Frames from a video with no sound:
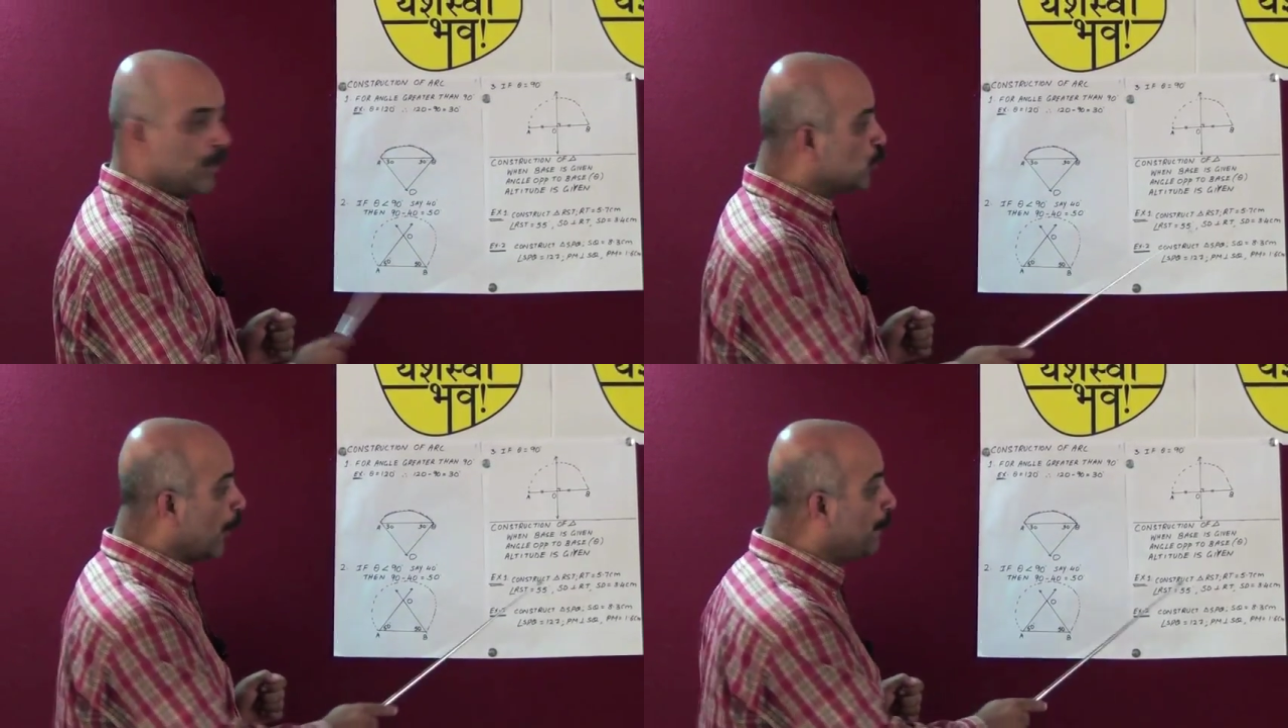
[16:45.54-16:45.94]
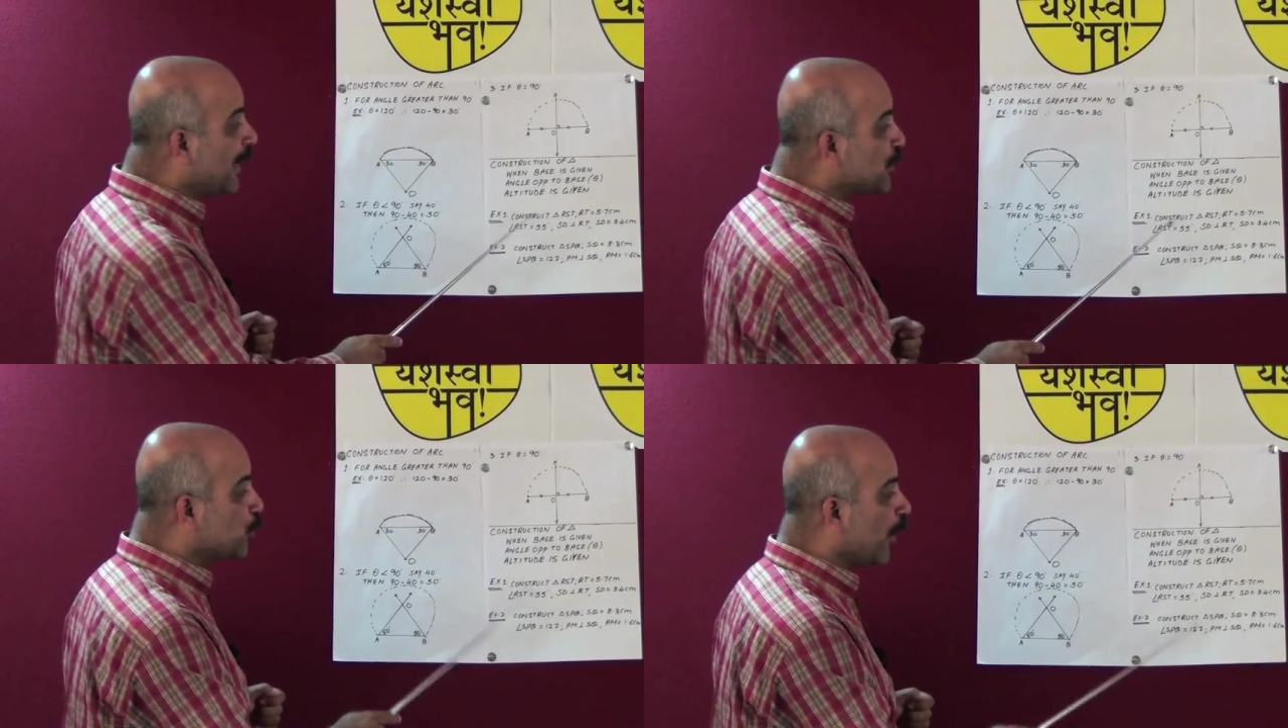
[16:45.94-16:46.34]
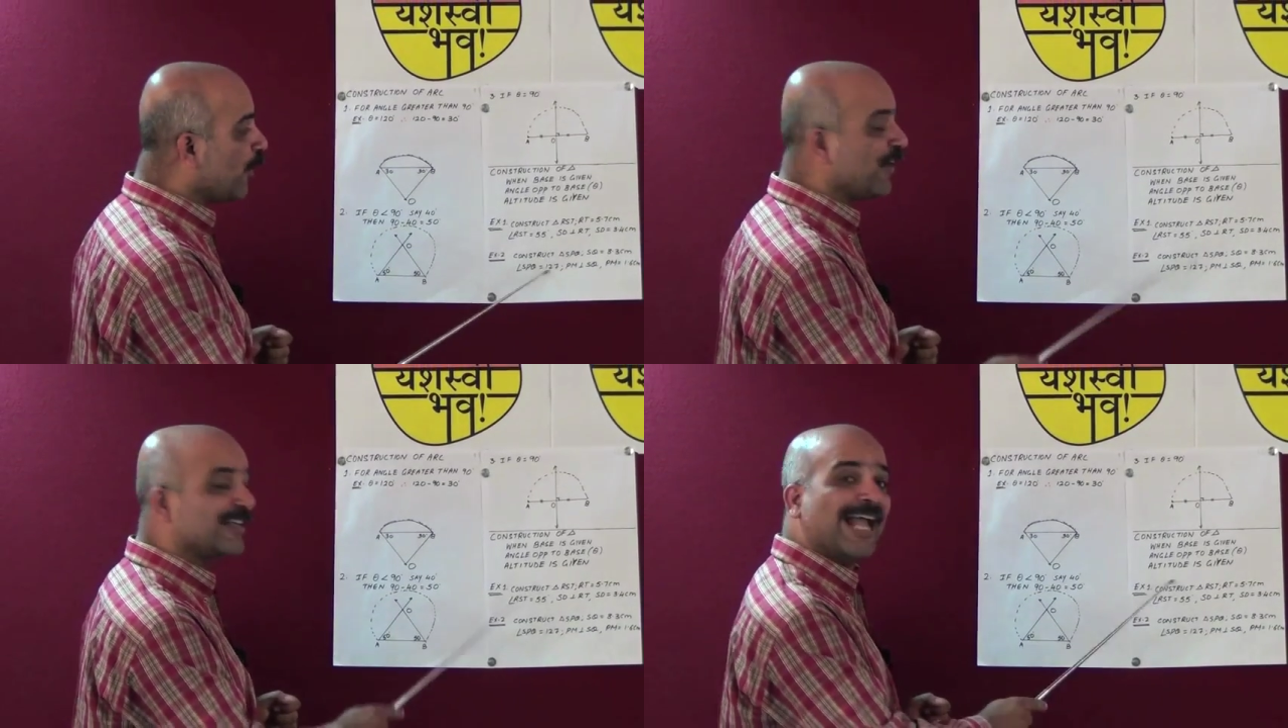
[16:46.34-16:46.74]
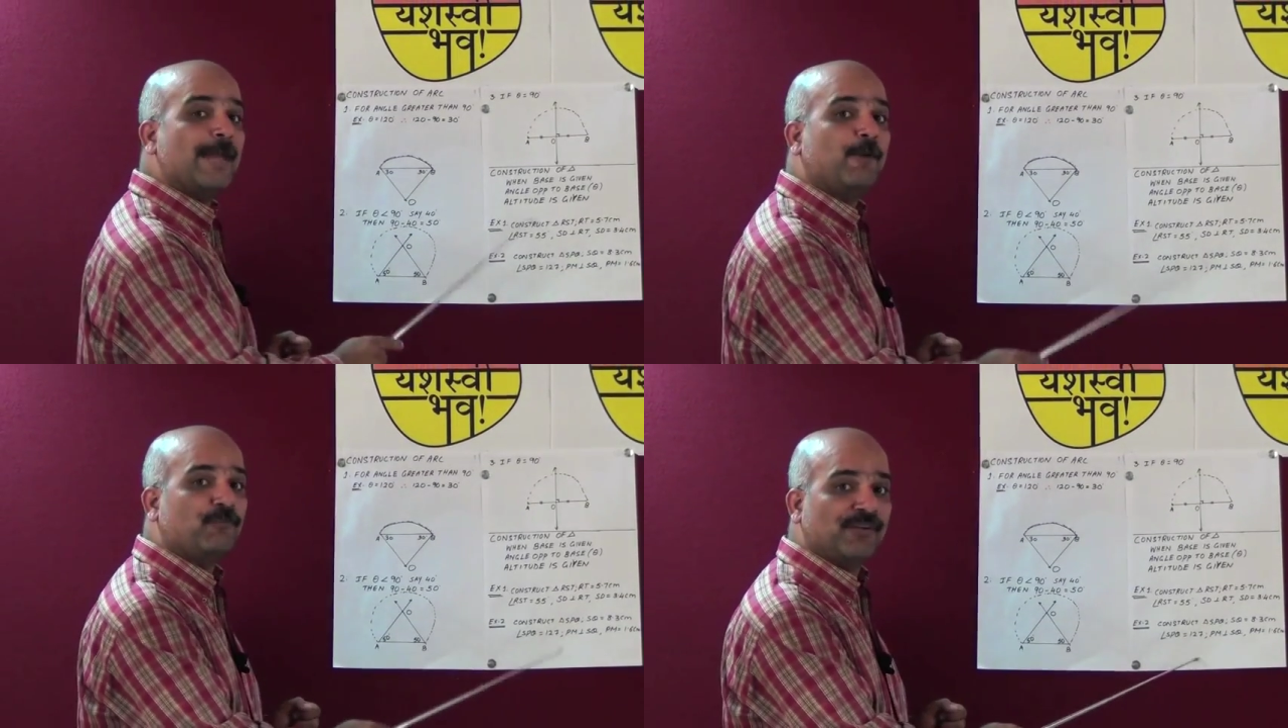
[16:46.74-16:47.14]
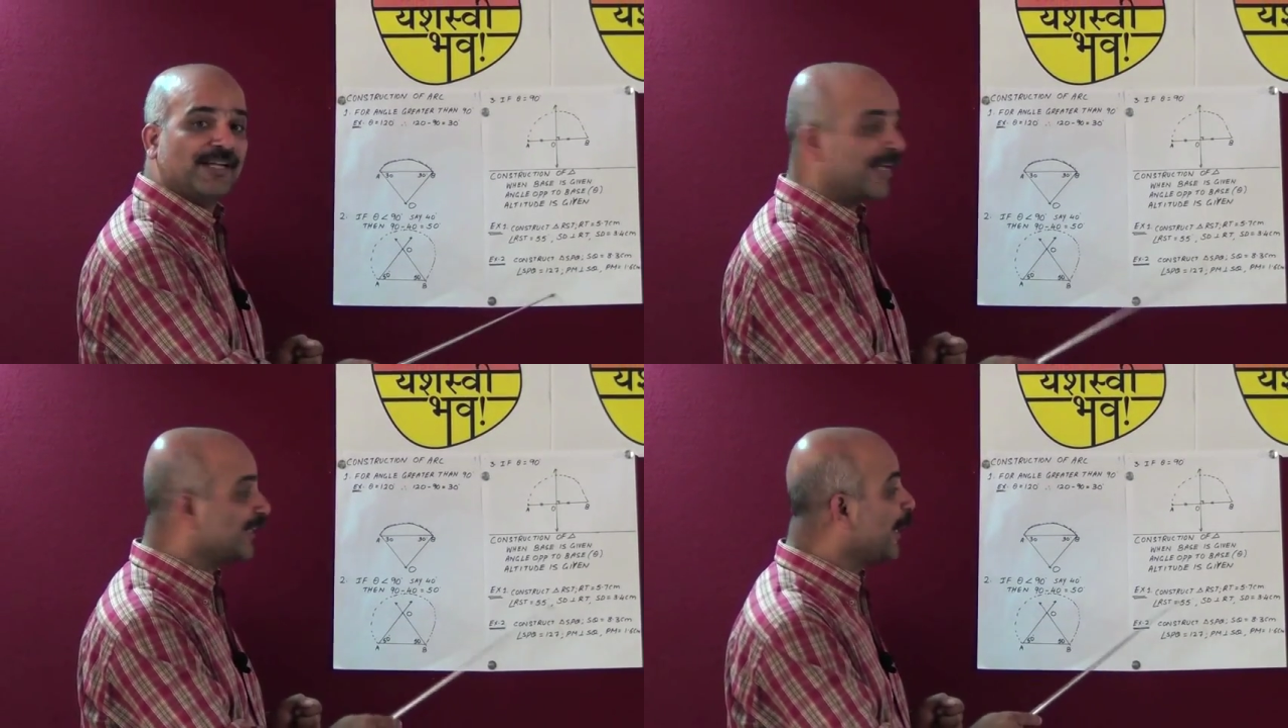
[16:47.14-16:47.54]
So be sure of the type of
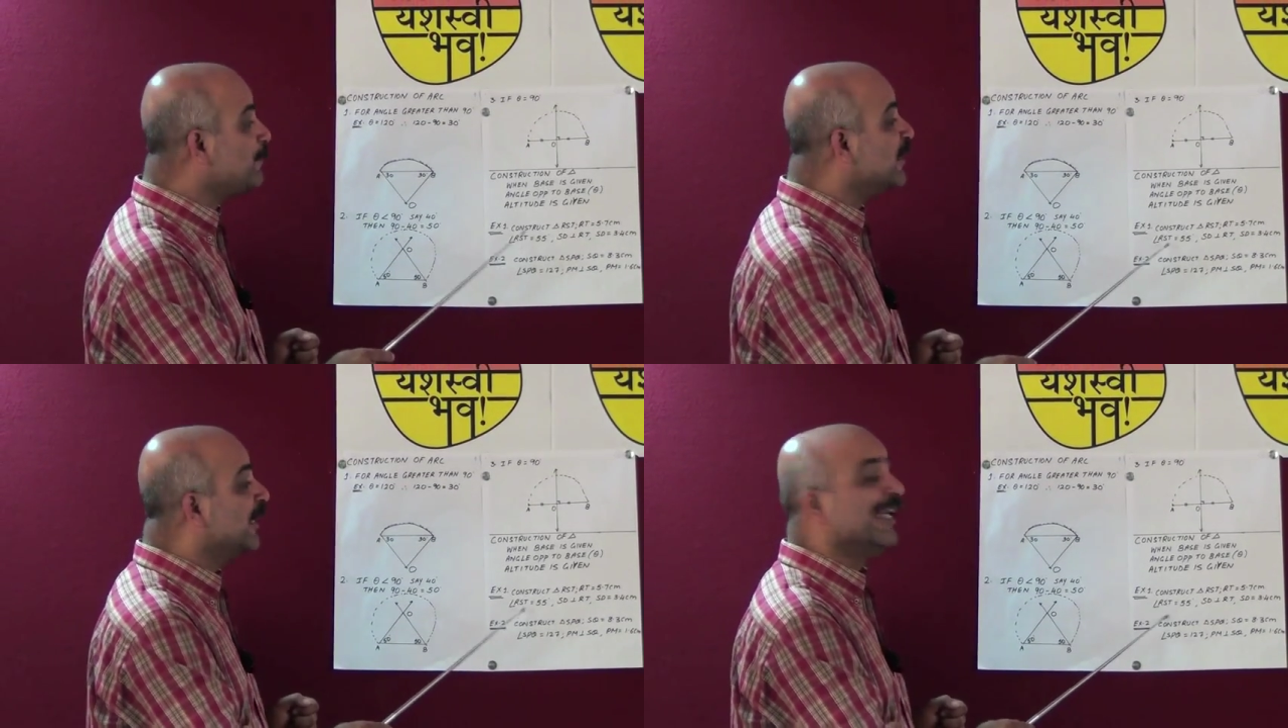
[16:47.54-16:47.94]
figure that comes.